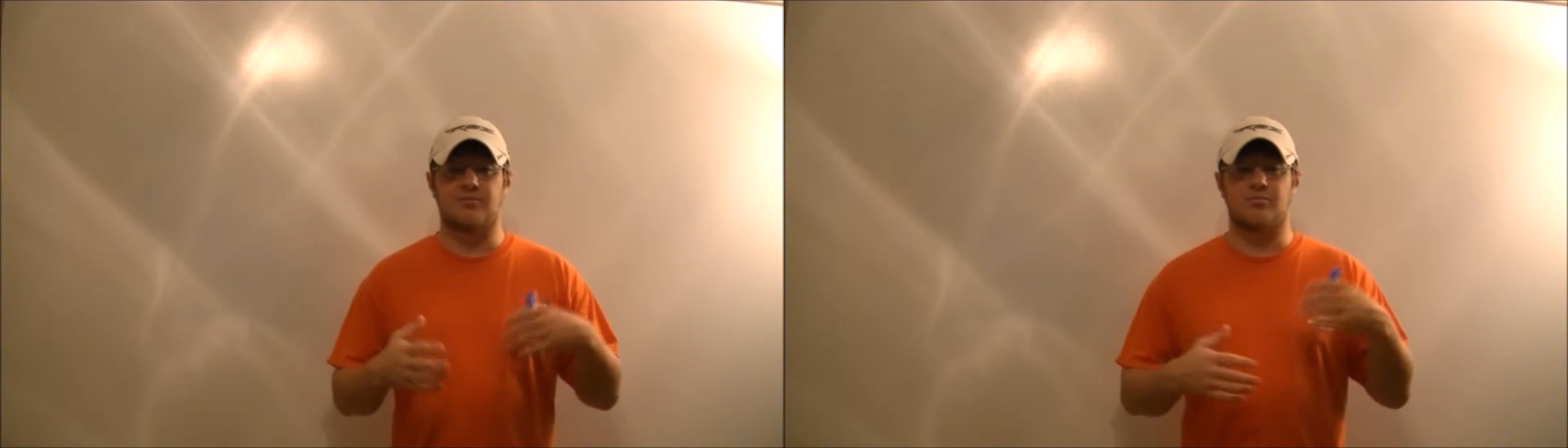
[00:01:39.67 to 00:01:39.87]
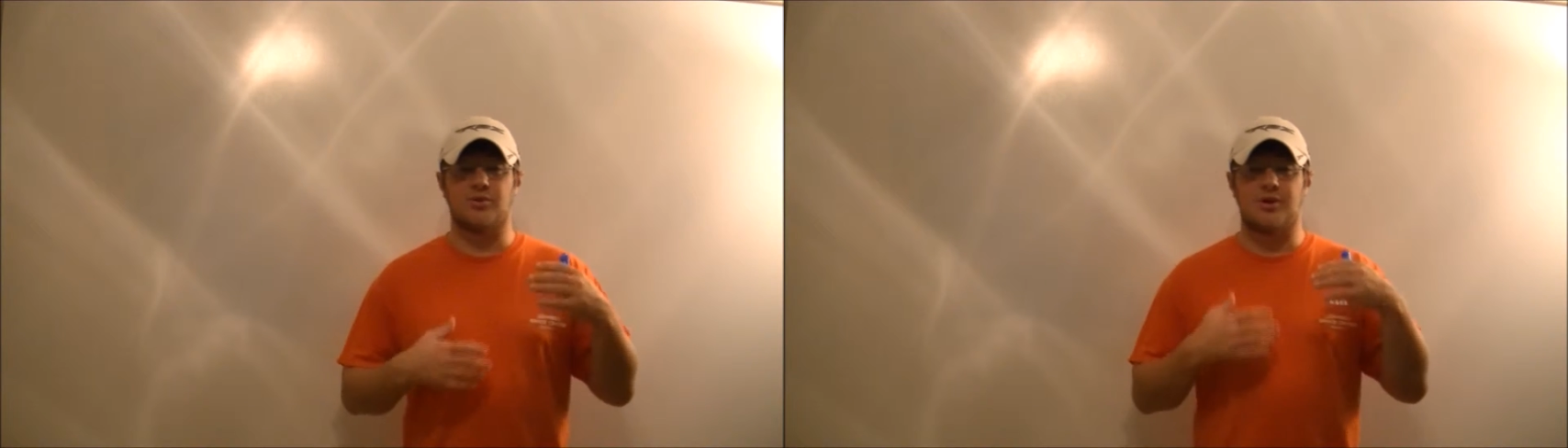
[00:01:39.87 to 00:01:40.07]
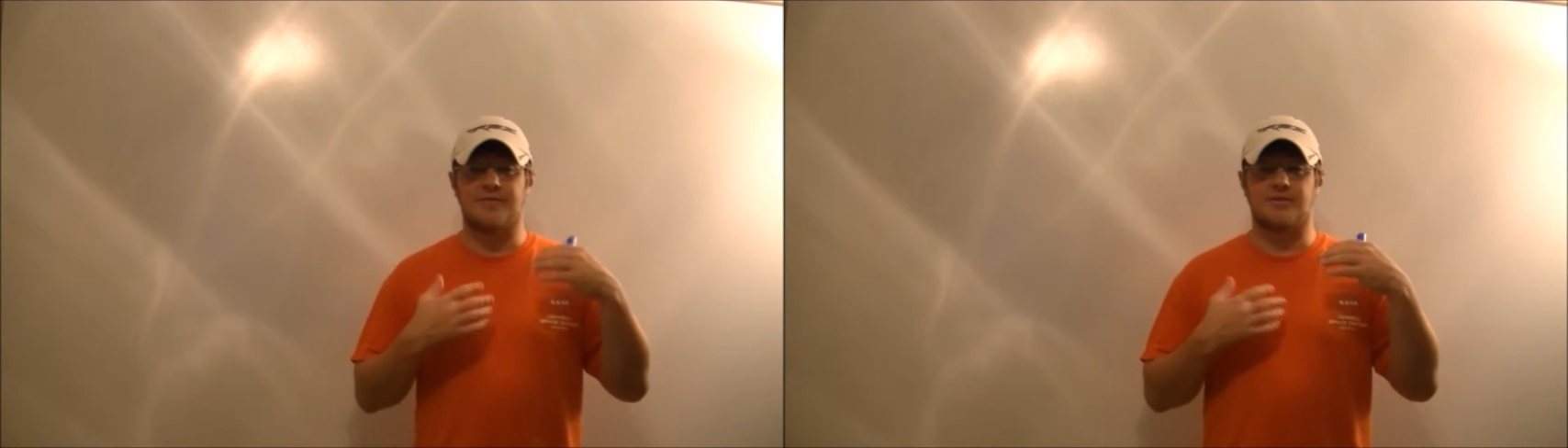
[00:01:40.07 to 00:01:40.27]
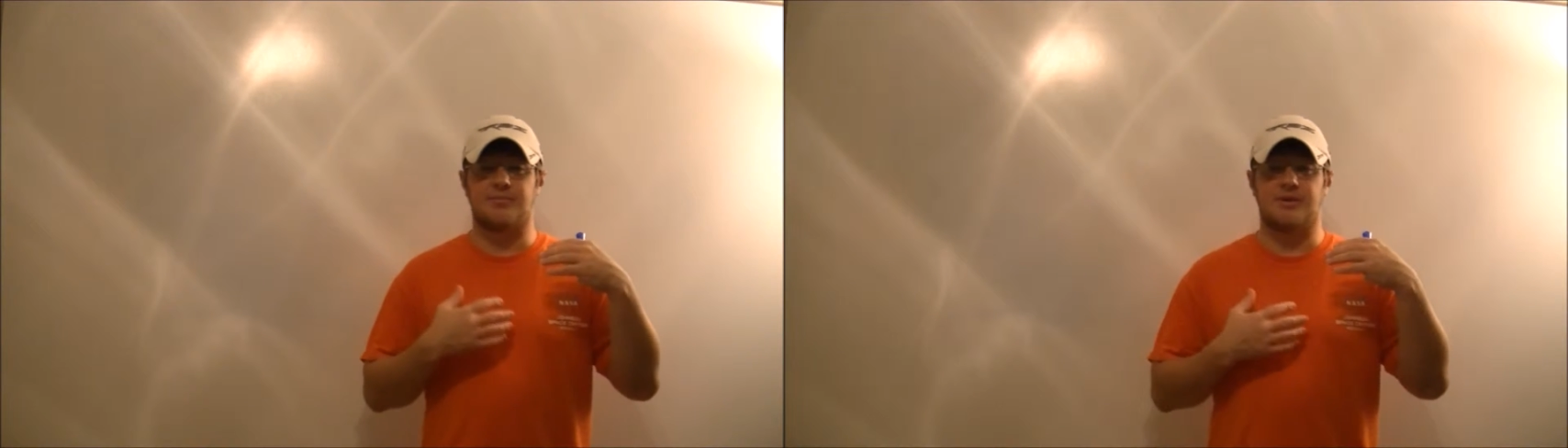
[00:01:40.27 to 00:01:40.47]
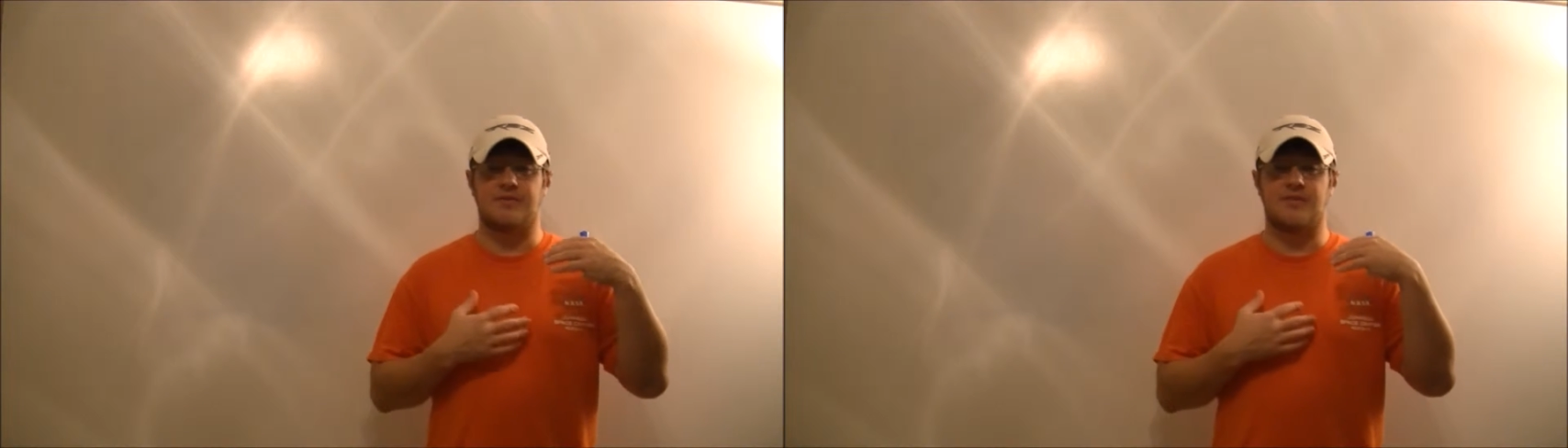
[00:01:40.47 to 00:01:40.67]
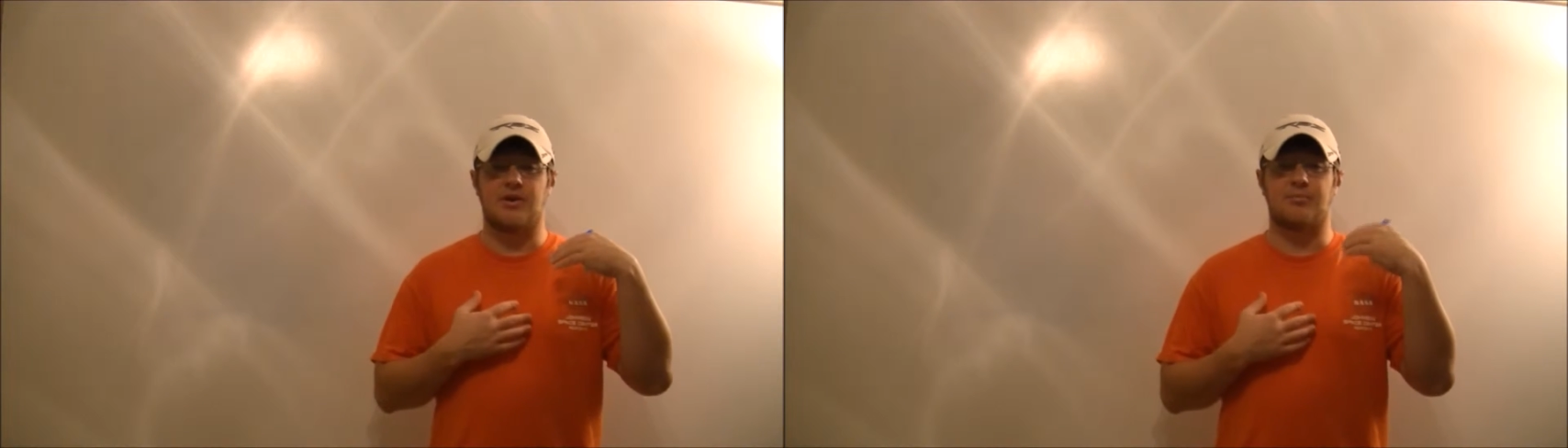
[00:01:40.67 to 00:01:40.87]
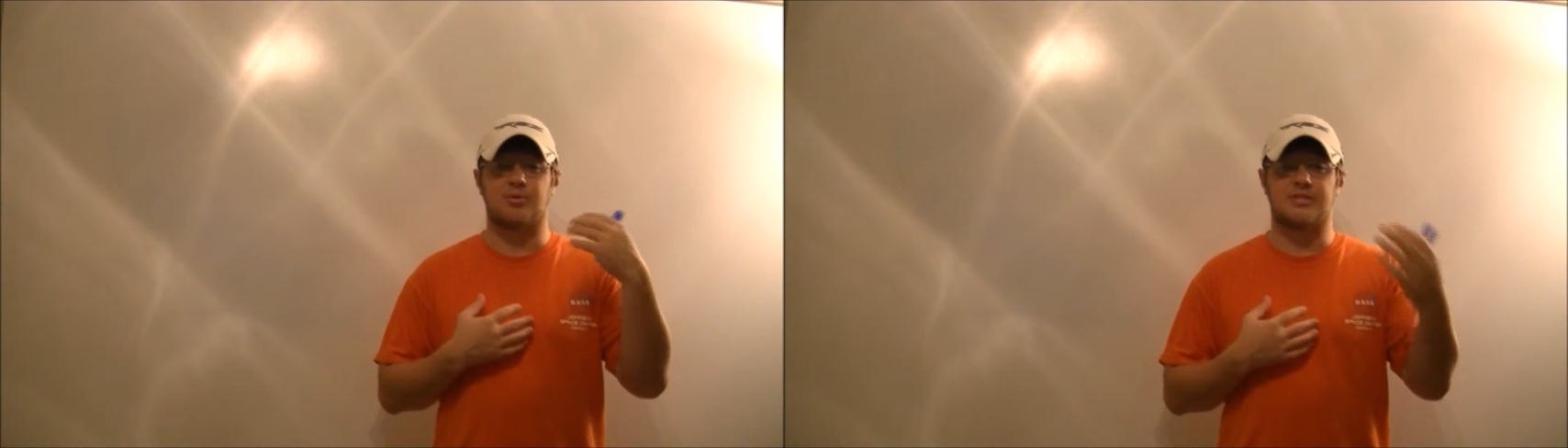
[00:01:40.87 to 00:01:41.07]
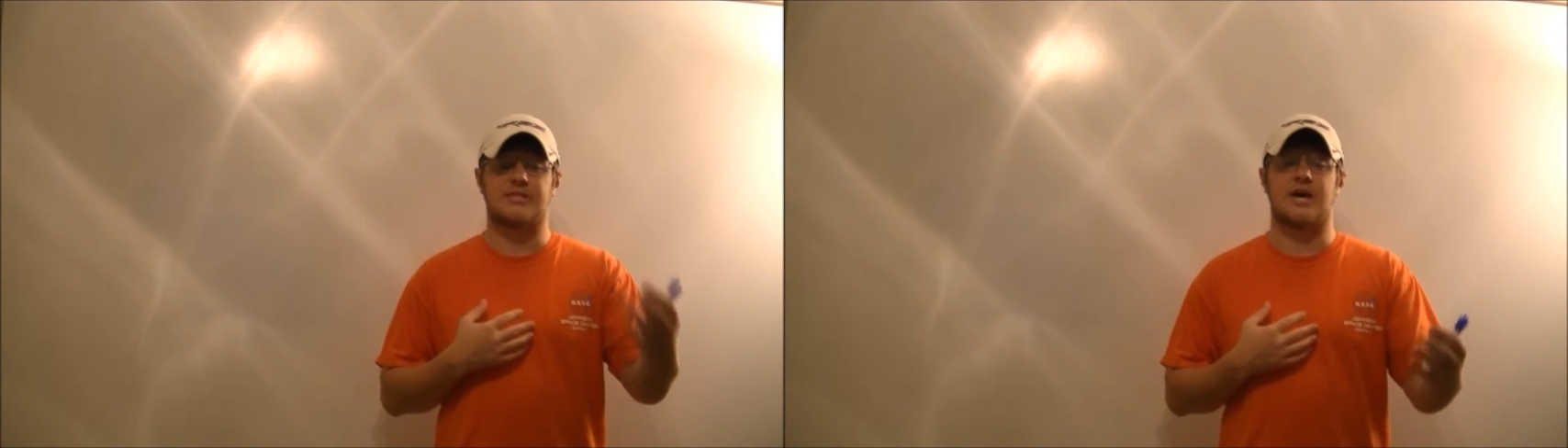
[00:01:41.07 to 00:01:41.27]
and you have to be very
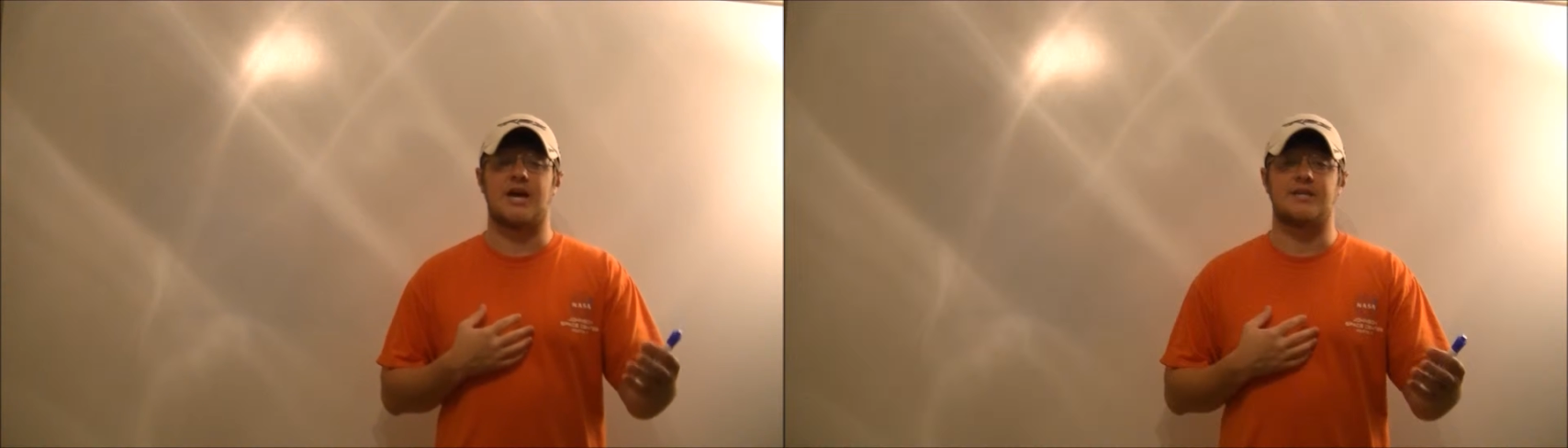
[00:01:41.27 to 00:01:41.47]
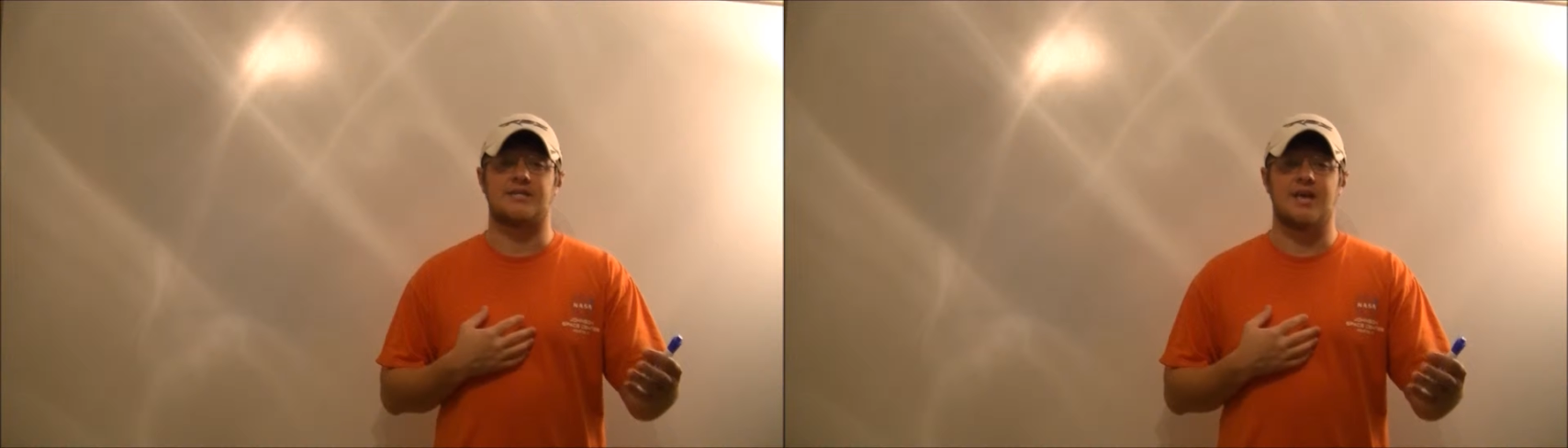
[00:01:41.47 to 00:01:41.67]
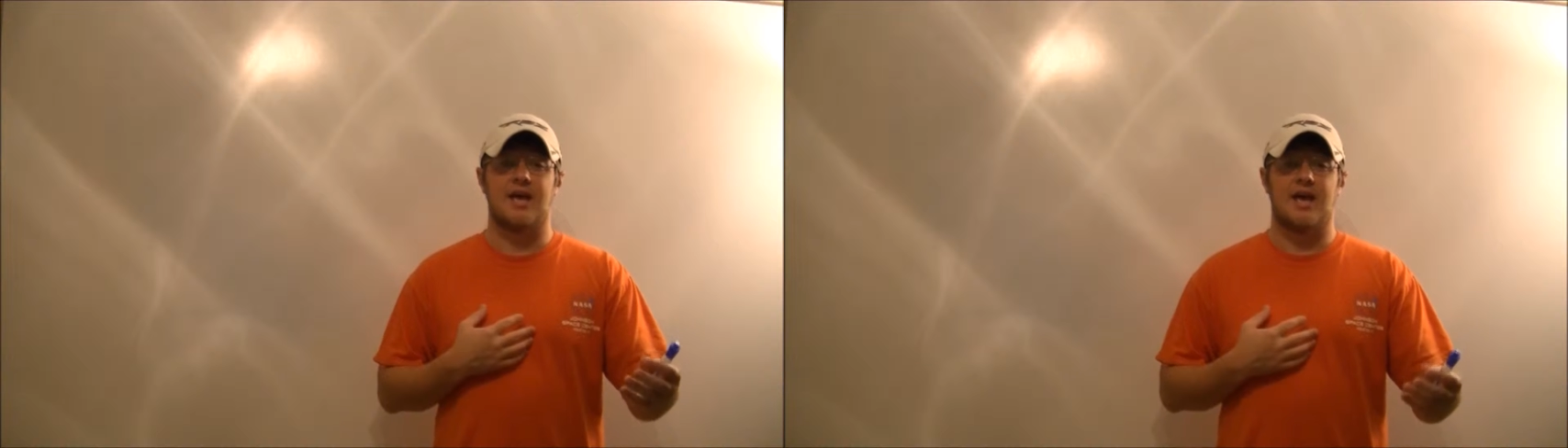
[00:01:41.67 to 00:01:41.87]
precise.